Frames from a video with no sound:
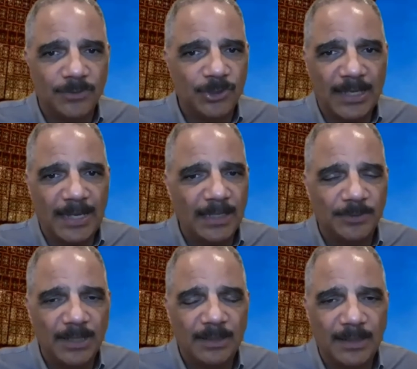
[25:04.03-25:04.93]
of
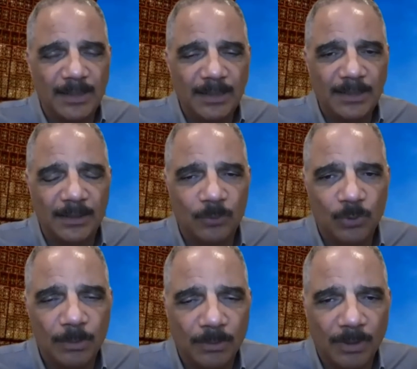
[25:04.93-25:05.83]
chicanery that he and
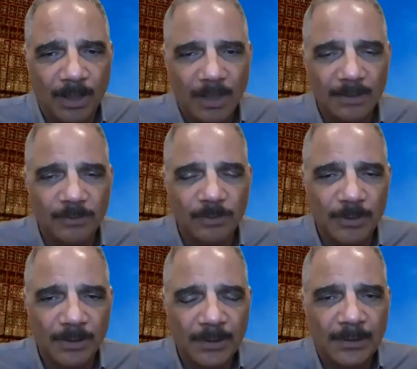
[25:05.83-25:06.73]
Wilbur Ross, the
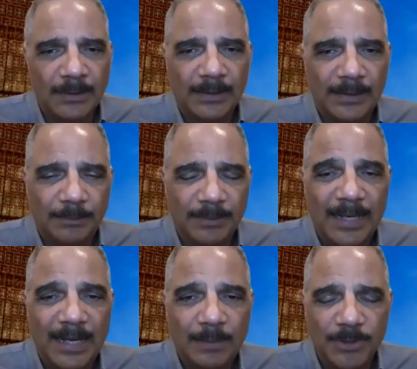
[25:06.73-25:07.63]
former um,
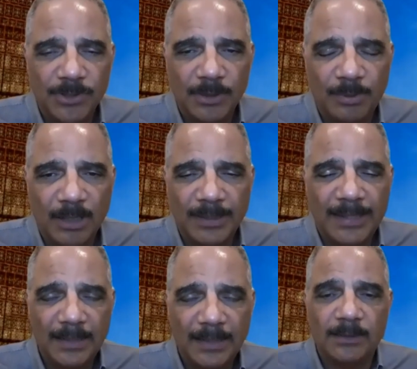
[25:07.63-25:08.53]
Commerce
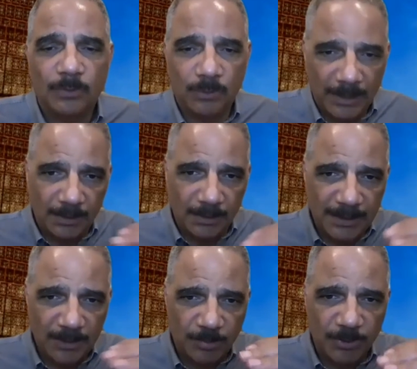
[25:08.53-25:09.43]
Department head in the
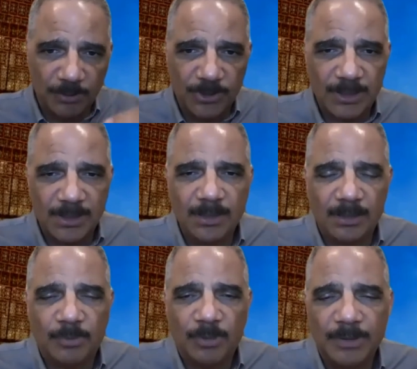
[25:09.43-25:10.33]
Census Bureau, sits in the
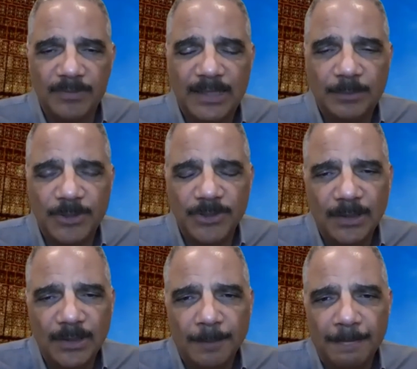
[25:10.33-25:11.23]
Department of Commerce.
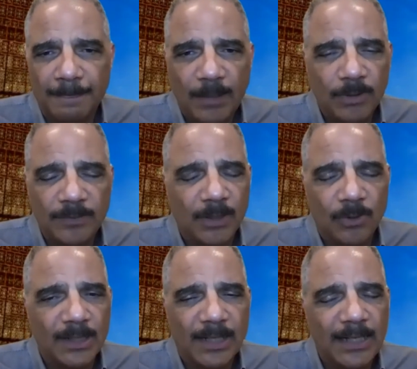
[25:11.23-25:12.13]
They would have done
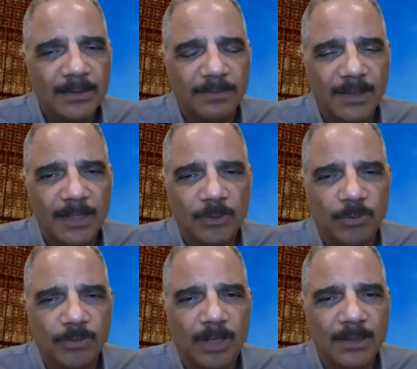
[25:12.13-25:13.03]
all kinds of things
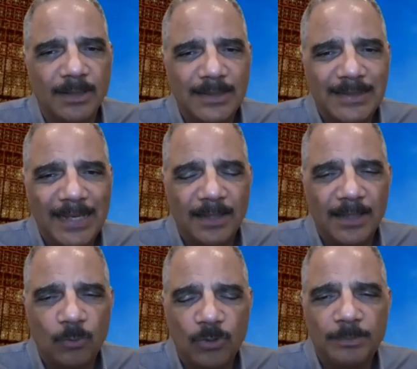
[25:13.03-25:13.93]
with regard to the data
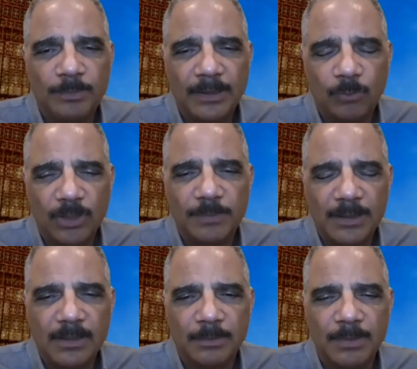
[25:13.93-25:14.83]
that would have been, would have
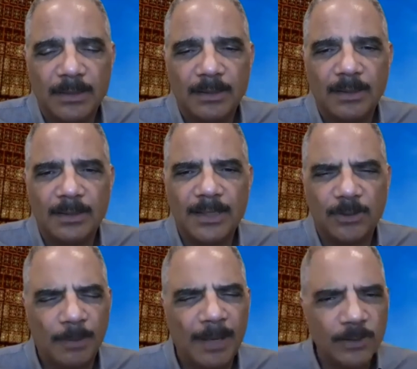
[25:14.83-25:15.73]
been submitted to the
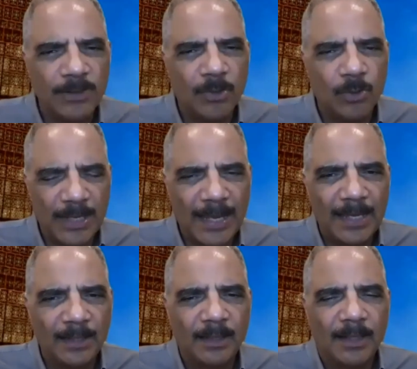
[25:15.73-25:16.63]
state. So I'm actually
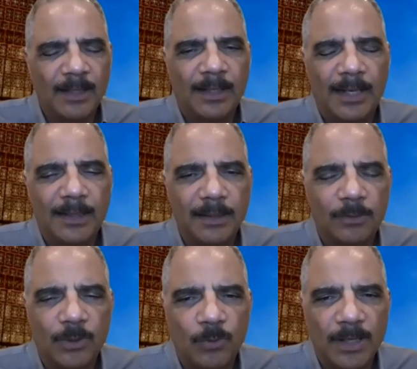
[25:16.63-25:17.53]
okay I
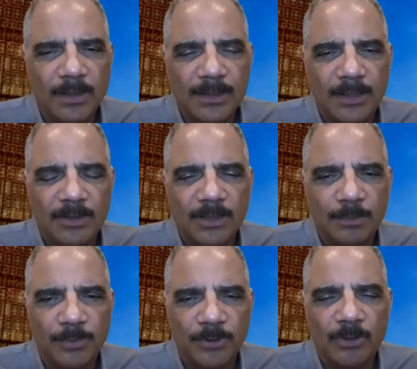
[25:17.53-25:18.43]
think, with where the Census
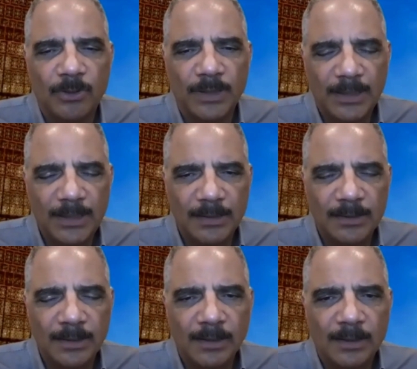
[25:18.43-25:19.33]
Bureau
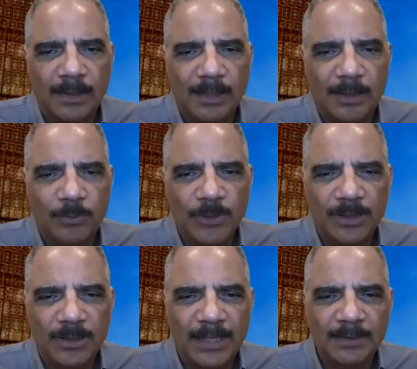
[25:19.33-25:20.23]
is. Uh, we
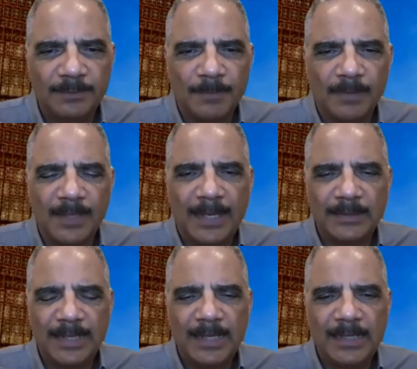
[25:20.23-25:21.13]
should get
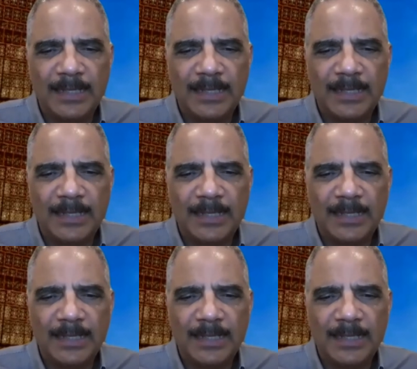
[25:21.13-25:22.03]
that data
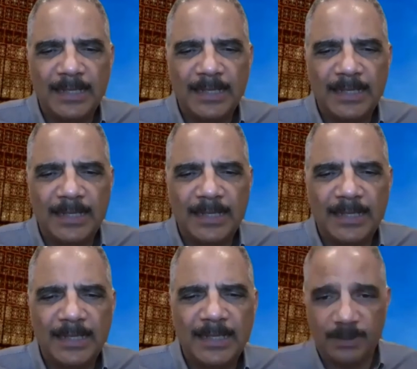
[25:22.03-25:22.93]

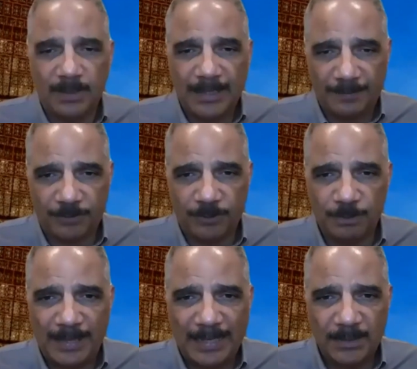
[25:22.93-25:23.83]
in terms of that,
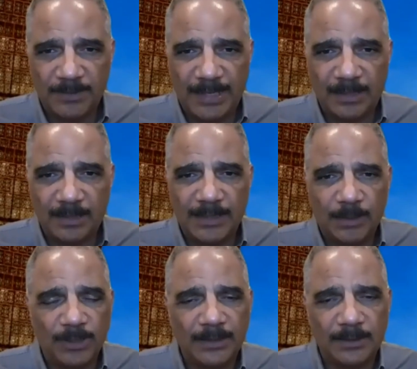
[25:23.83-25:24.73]
that, first batch of
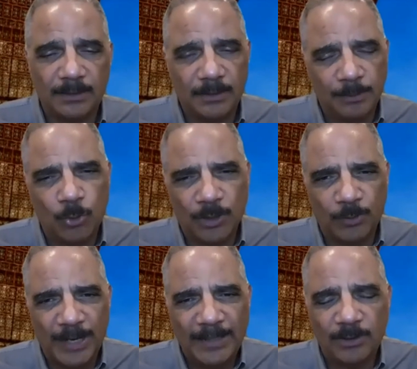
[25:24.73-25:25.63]
data, and then we'll get the, the
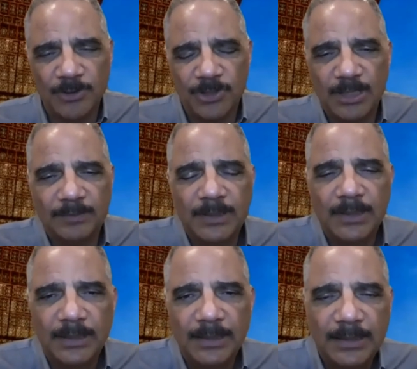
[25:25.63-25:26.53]
more granular stuff
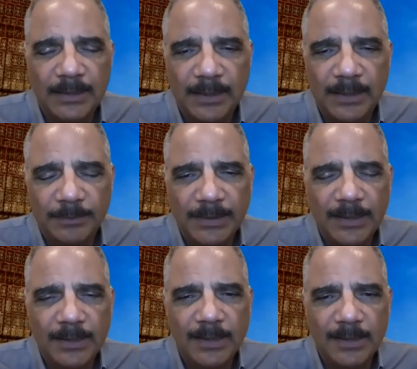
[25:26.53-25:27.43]
in, um,
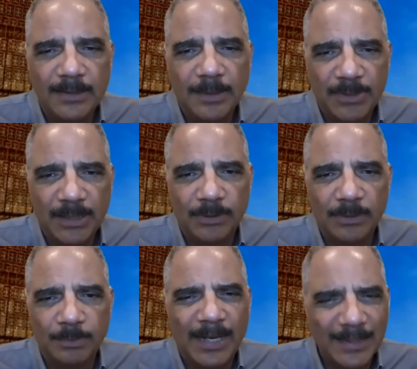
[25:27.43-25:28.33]
in, in,
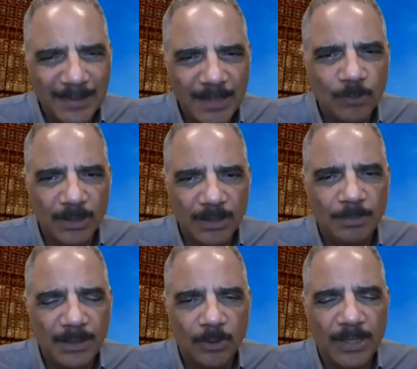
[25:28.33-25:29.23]
September. But I think we're going to
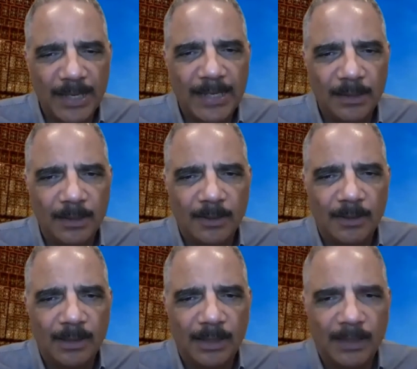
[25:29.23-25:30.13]
be okay
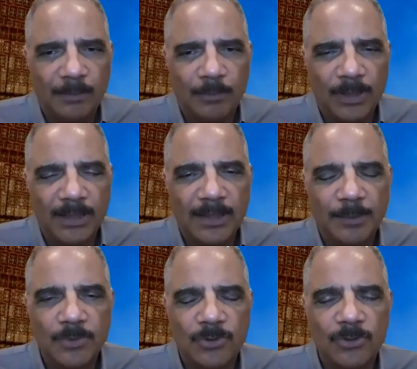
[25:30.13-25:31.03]
um, when it
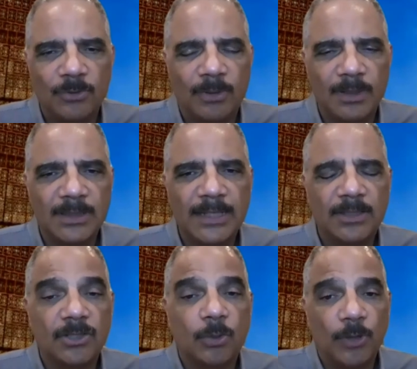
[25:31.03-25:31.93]
comes to the
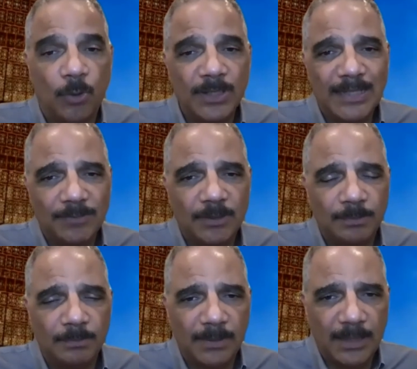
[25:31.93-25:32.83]
census, though we always have
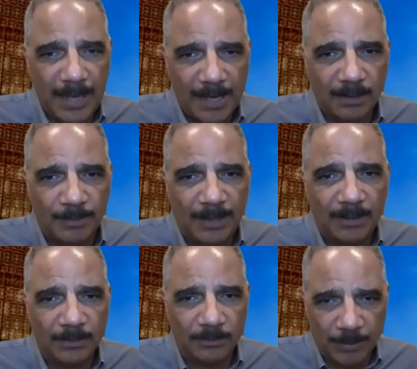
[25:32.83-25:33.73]
to care
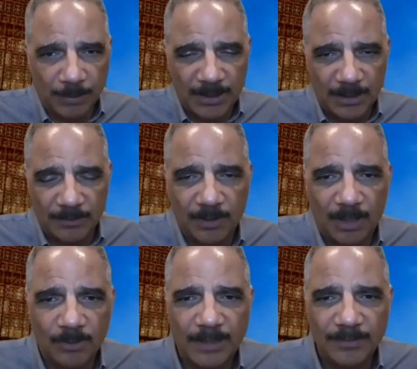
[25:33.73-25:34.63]
about, and Representative
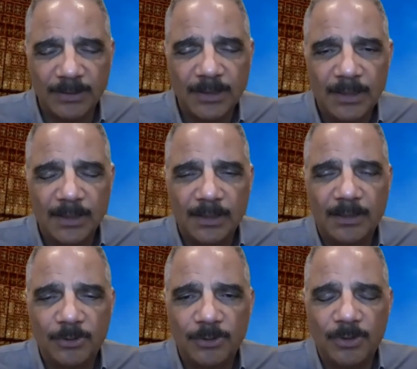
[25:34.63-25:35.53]
Clark will have to,
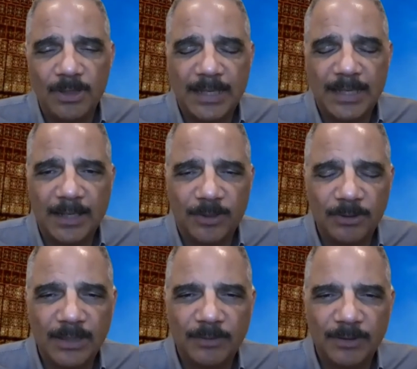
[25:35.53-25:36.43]
you know, do this at, at
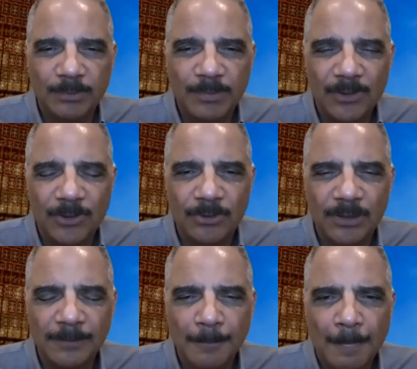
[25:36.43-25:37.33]
her level to make
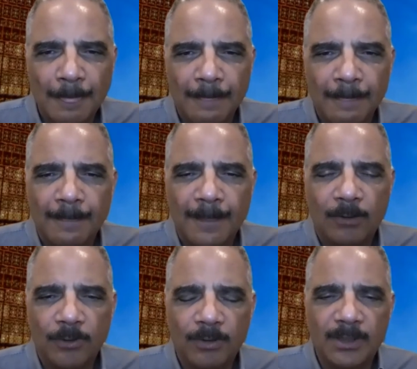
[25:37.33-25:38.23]
sure that
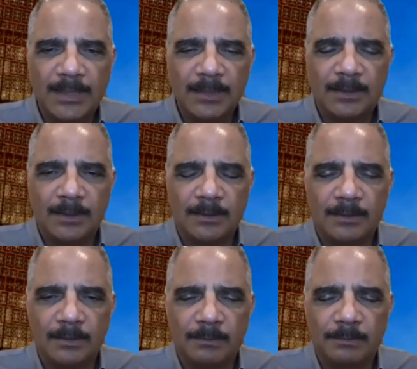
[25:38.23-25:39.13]
although the Census
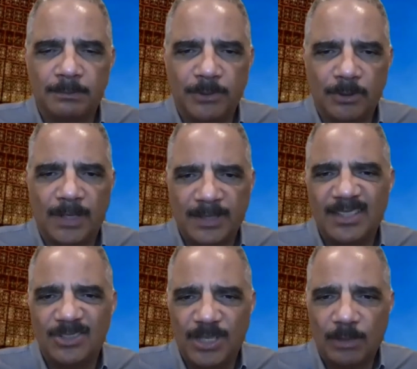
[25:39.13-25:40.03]
Bureau, I
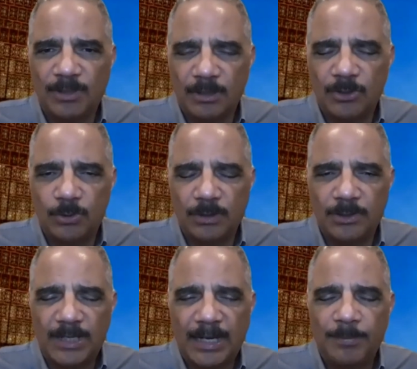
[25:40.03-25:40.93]
think, is generally going to do a
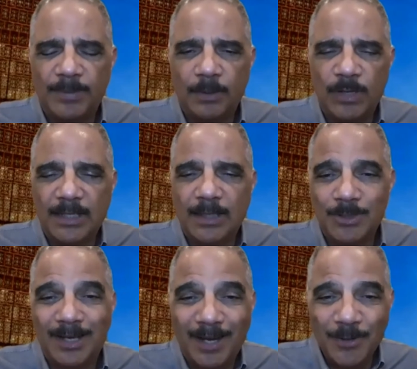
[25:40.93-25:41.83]
good job, that when it
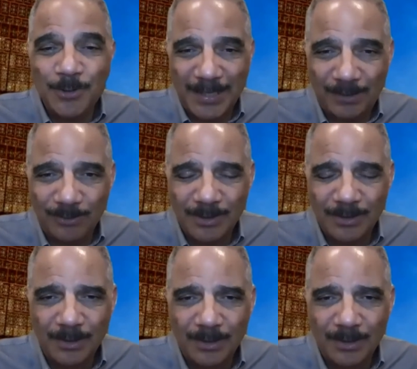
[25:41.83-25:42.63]
comes to undercounts,